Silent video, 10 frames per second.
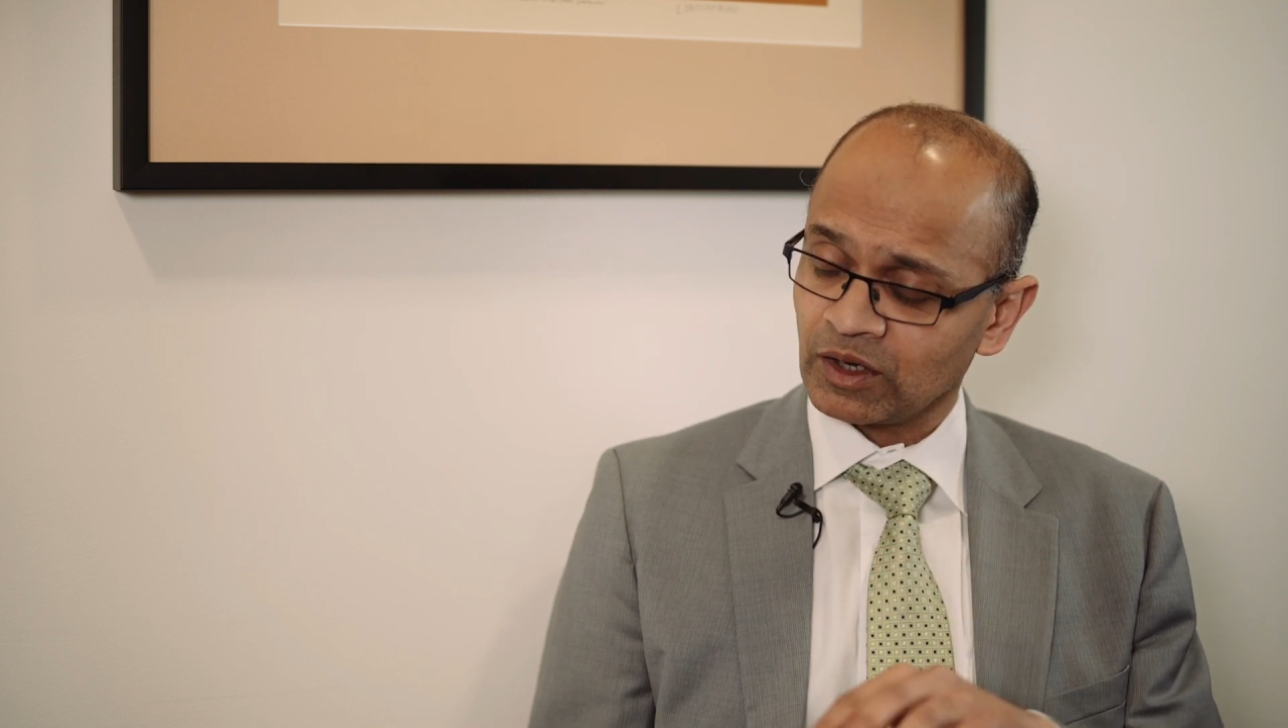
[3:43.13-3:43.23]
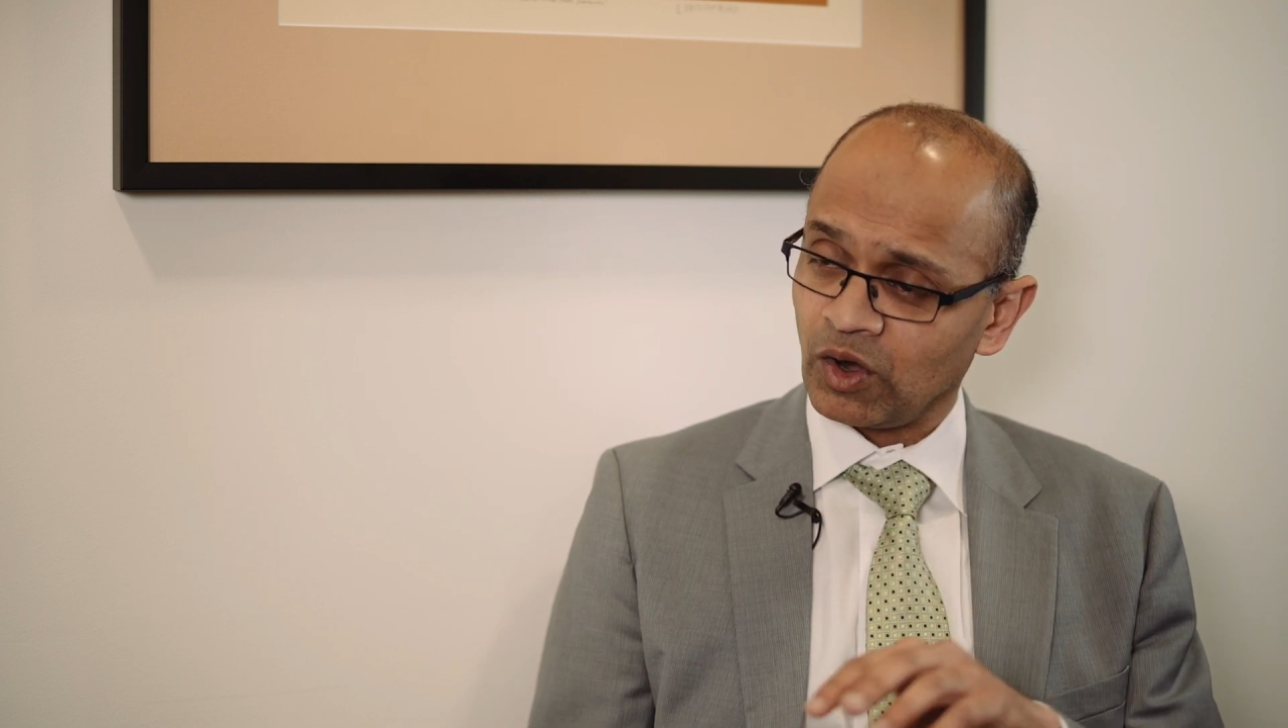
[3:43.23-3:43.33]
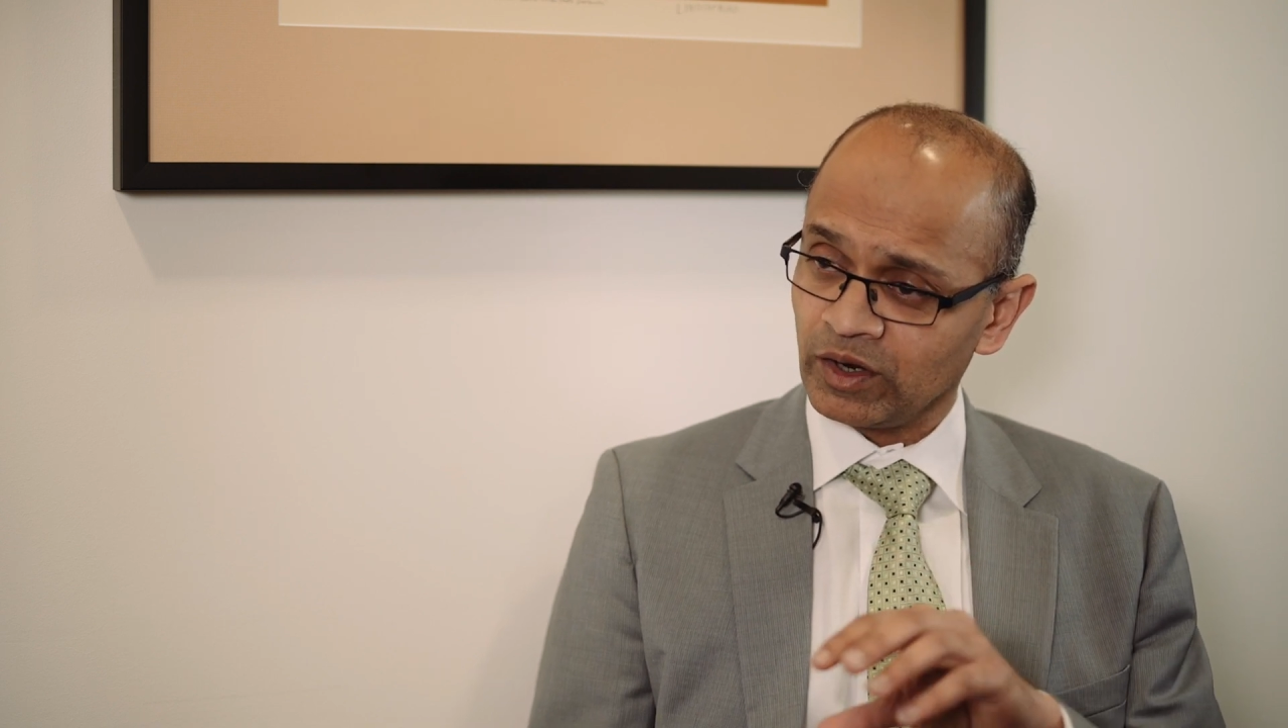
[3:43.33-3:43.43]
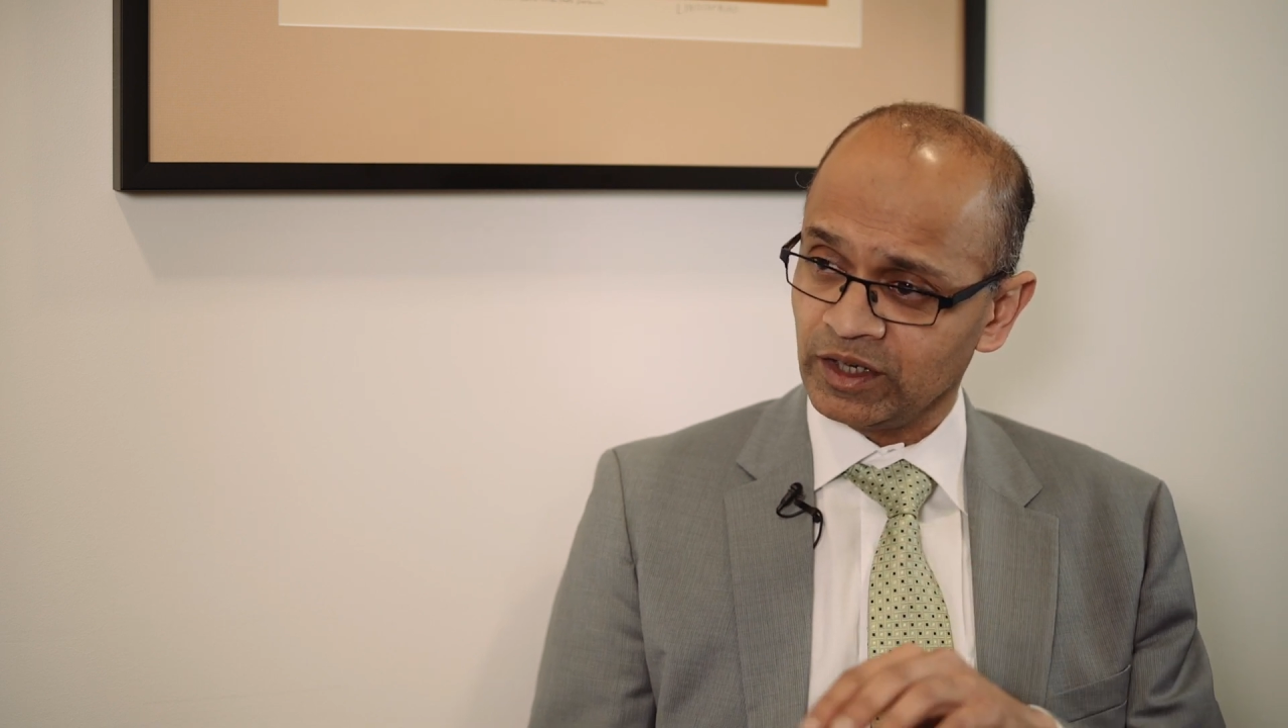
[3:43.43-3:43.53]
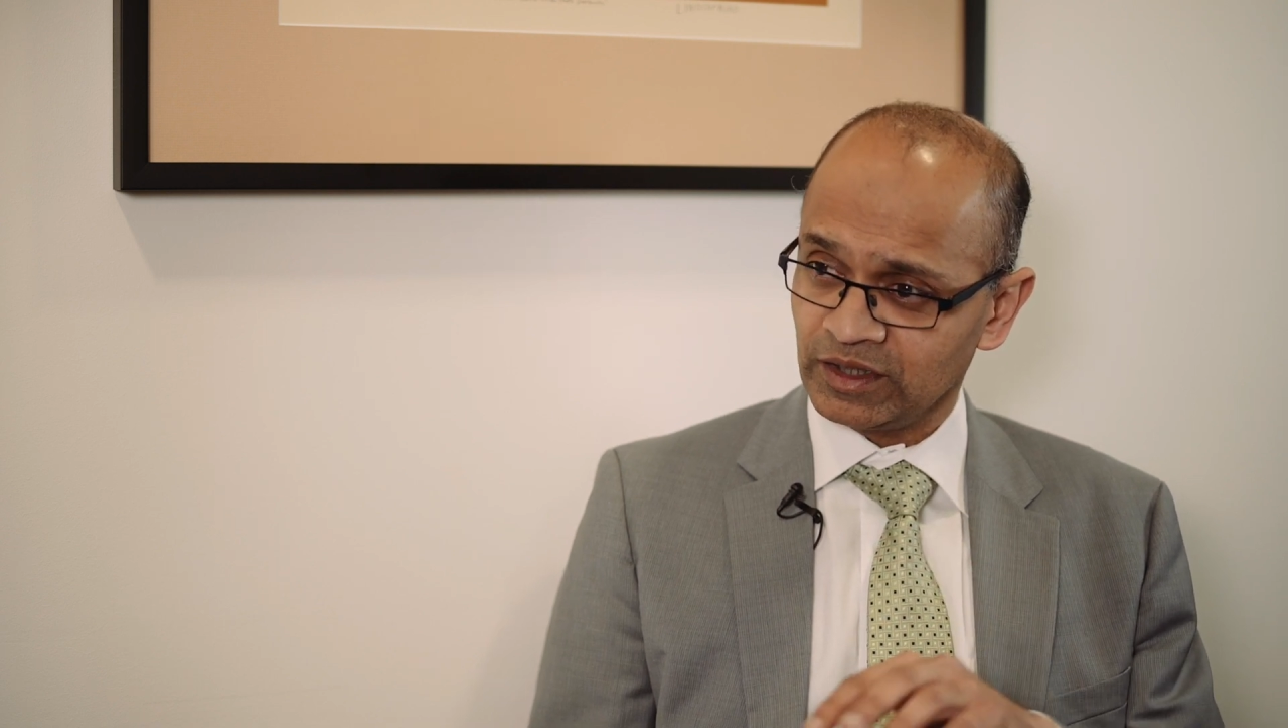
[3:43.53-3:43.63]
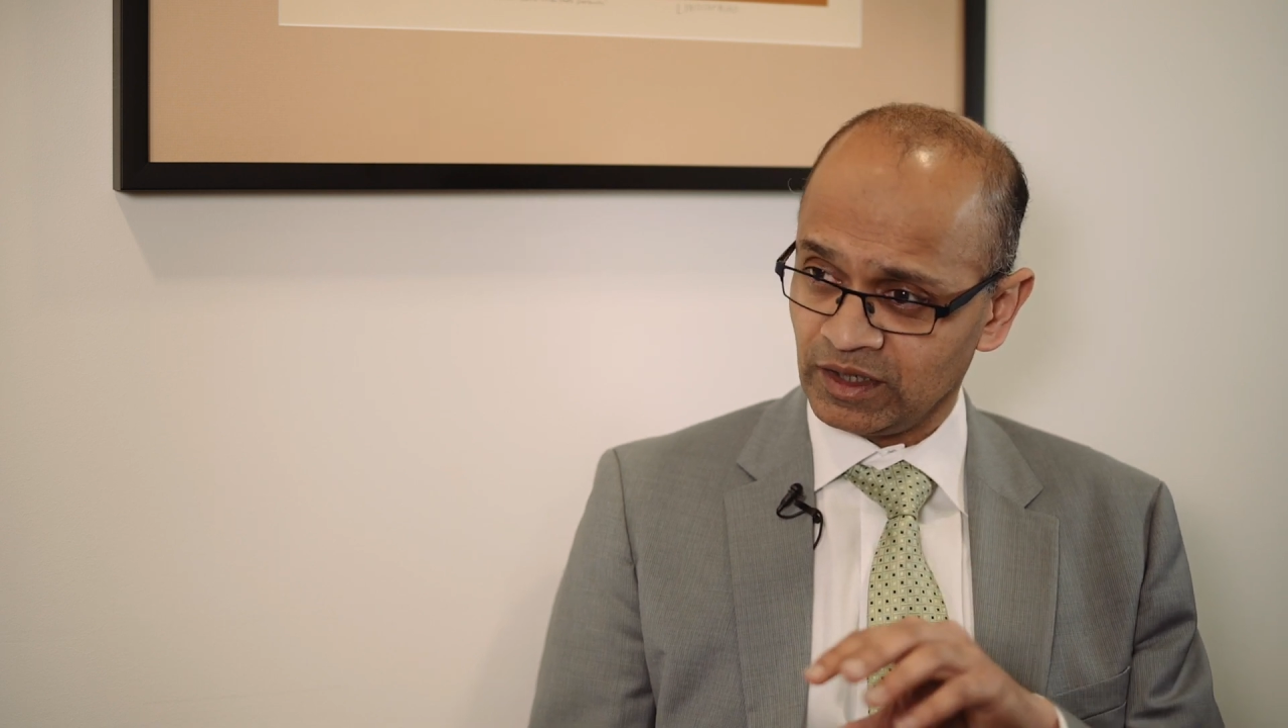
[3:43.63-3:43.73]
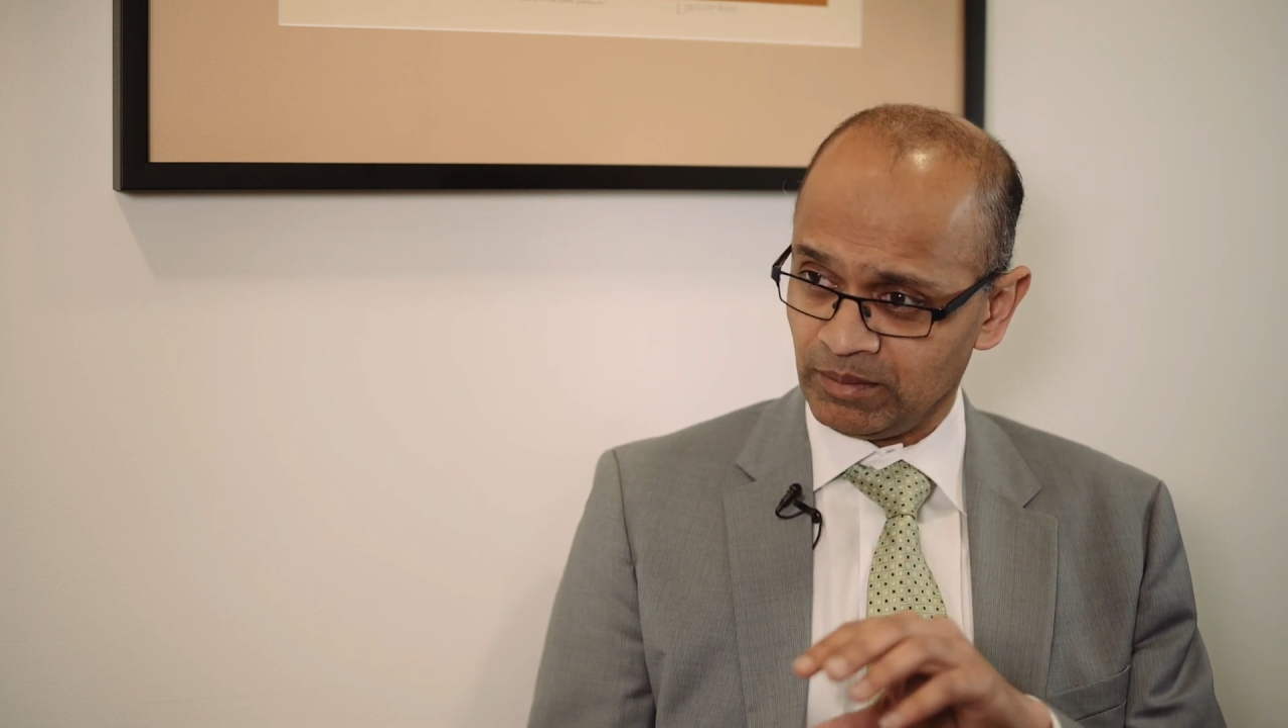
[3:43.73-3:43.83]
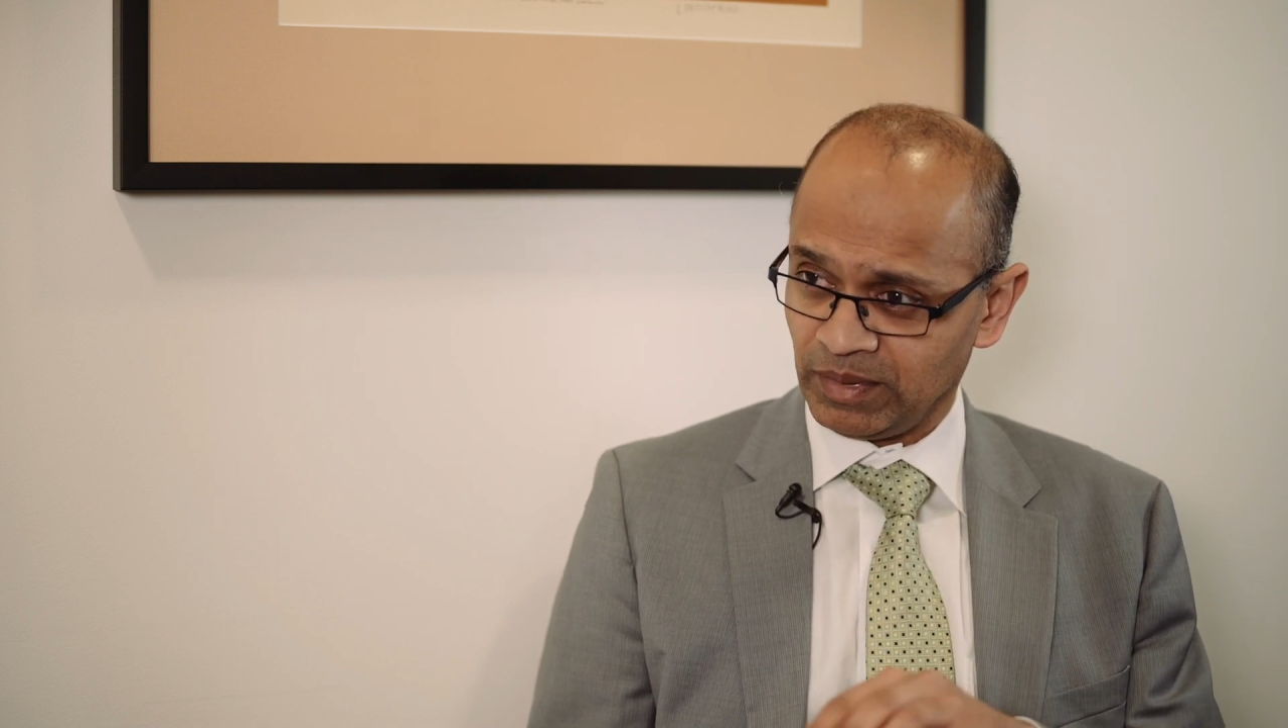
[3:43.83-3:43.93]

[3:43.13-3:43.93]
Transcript: gone into the